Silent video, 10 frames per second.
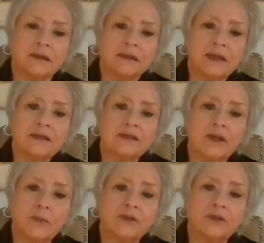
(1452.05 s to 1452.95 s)
take this
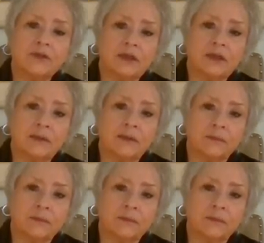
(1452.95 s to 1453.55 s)
opportunity